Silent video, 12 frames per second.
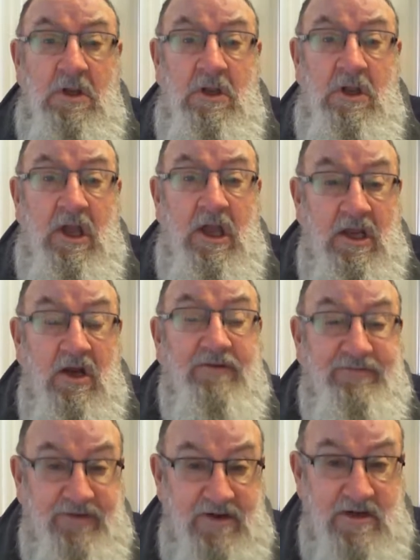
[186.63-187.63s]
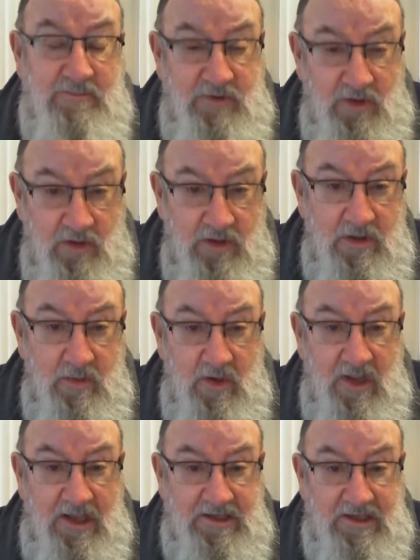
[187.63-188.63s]
And I've seen them do it when
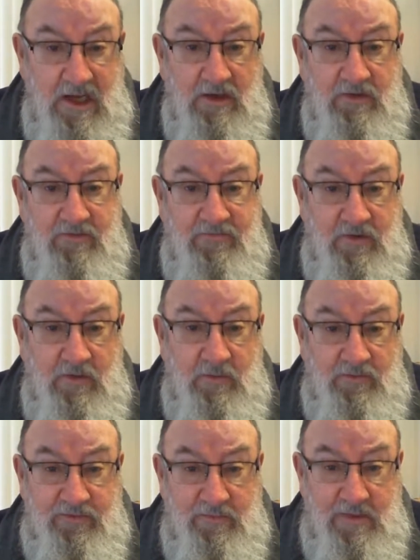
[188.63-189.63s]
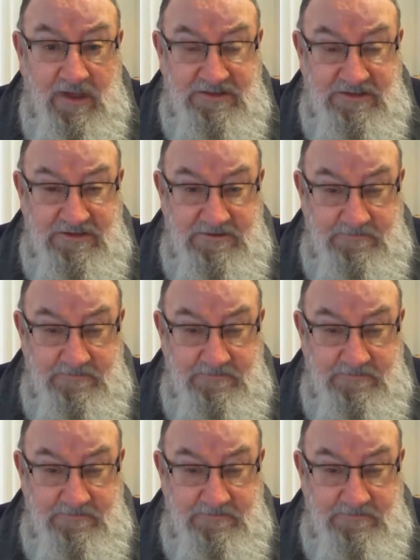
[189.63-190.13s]
I had to go and do funerals in places.